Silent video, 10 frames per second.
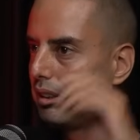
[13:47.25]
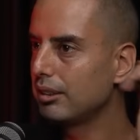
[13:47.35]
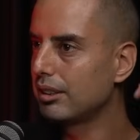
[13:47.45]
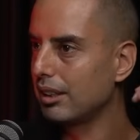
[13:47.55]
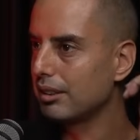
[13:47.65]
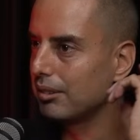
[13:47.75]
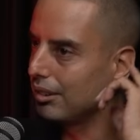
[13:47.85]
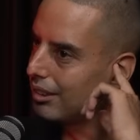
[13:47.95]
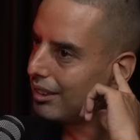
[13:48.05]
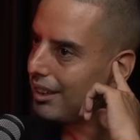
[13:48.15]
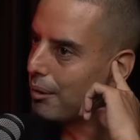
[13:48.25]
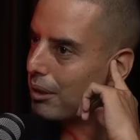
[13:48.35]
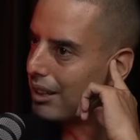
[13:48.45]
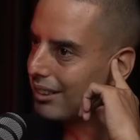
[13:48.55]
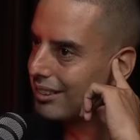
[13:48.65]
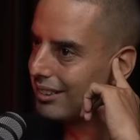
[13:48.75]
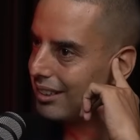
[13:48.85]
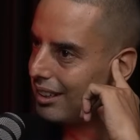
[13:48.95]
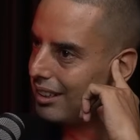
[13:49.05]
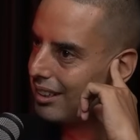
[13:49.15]
you start to look, okay, what else
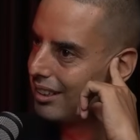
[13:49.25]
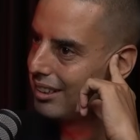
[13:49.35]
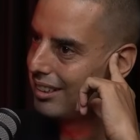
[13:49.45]
is there?